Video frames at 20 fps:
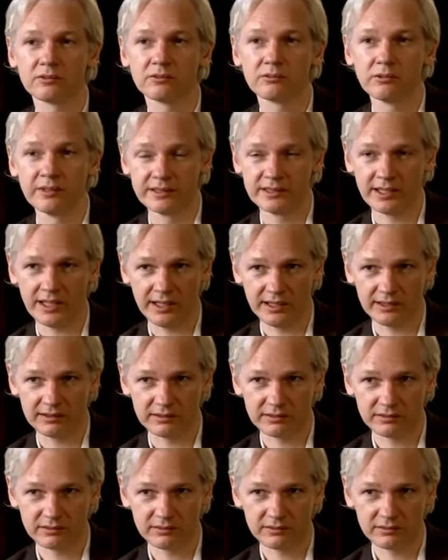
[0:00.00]
retain
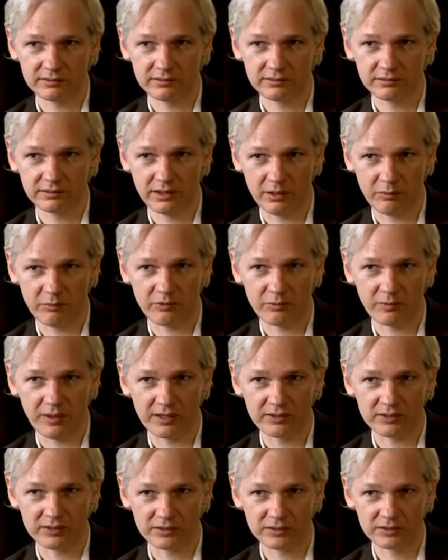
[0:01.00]
the
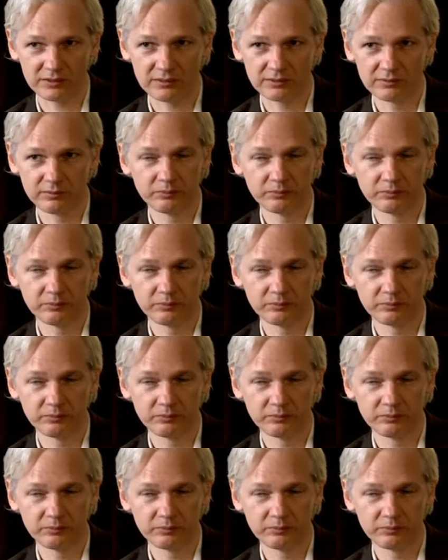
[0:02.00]
information,